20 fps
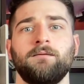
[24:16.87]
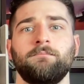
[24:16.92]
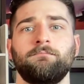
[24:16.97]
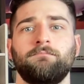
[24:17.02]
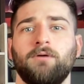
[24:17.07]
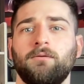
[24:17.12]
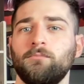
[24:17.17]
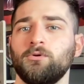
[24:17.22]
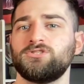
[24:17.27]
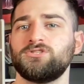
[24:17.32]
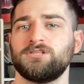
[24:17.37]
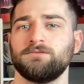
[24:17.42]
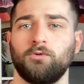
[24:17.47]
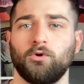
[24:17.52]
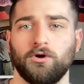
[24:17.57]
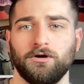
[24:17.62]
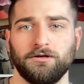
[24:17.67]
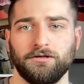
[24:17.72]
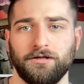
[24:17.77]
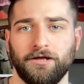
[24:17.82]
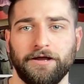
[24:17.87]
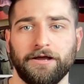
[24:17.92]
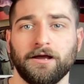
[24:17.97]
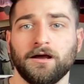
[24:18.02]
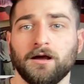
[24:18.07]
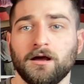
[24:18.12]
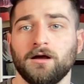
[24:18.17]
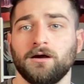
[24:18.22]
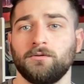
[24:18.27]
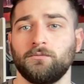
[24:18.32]
But most importantly,
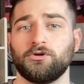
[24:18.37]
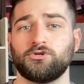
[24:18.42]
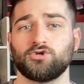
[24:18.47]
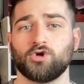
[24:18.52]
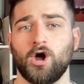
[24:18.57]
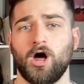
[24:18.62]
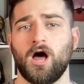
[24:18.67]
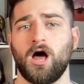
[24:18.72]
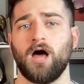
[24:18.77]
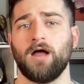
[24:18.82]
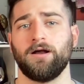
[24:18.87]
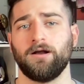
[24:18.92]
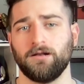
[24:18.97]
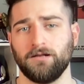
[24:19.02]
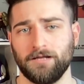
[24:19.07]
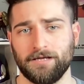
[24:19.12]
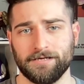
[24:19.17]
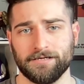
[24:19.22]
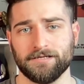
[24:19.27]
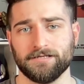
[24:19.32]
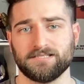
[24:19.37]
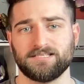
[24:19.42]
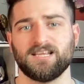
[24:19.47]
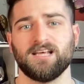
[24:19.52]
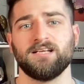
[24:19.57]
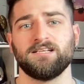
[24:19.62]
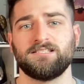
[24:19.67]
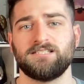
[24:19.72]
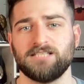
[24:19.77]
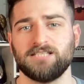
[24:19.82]
we draw on Elena's
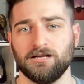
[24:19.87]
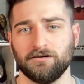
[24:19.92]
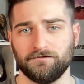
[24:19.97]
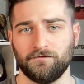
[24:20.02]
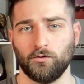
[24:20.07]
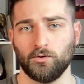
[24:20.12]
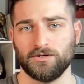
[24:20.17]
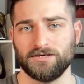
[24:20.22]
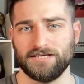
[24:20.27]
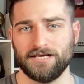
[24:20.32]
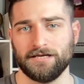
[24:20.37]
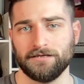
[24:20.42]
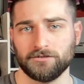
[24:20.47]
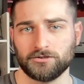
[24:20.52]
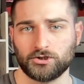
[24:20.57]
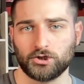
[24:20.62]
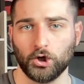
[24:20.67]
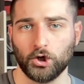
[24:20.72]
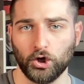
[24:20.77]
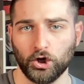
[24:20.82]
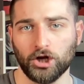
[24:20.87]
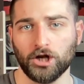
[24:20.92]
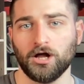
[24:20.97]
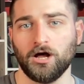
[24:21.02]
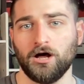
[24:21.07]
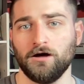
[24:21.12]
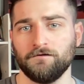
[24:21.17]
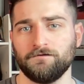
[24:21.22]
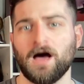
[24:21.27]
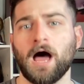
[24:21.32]
self-ordained goal
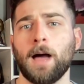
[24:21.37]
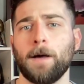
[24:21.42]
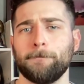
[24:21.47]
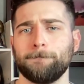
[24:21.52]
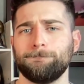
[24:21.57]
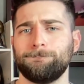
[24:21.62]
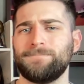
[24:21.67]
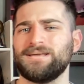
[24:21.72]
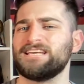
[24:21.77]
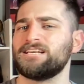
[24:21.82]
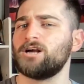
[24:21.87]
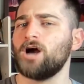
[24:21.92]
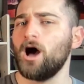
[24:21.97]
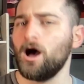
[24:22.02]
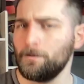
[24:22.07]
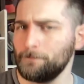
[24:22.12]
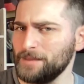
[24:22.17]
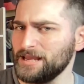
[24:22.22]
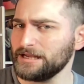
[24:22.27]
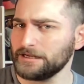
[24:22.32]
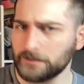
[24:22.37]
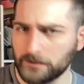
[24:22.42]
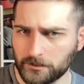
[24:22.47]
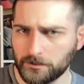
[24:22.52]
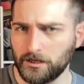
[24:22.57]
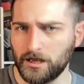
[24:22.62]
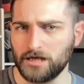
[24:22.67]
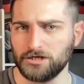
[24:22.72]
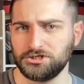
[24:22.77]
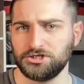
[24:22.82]
of becoming,
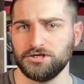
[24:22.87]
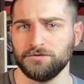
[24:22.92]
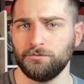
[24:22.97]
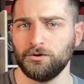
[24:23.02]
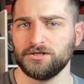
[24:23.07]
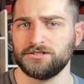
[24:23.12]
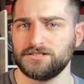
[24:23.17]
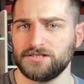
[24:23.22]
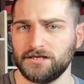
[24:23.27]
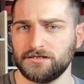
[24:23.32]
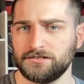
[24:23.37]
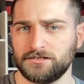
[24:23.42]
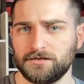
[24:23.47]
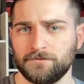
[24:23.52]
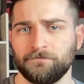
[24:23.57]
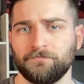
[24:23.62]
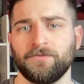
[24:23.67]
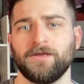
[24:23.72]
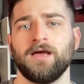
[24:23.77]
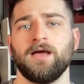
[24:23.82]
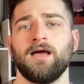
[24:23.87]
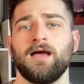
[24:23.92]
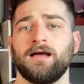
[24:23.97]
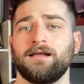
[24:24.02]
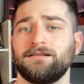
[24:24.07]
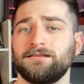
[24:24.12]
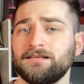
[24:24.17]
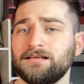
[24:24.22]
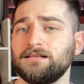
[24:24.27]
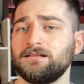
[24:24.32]
as she puts it,
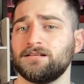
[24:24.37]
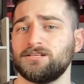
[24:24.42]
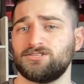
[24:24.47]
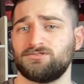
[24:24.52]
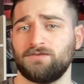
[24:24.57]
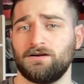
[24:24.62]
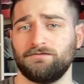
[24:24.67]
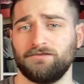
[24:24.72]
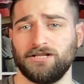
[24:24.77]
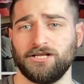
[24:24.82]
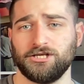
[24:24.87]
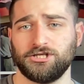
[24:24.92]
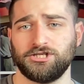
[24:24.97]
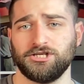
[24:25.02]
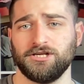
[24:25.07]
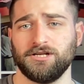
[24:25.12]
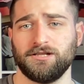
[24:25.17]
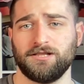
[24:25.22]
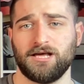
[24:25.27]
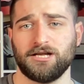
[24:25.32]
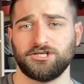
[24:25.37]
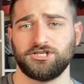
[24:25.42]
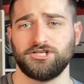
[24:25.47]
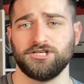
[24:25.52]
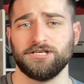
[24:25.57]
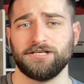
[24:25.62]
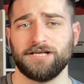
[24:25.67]
and Leela's revelation that she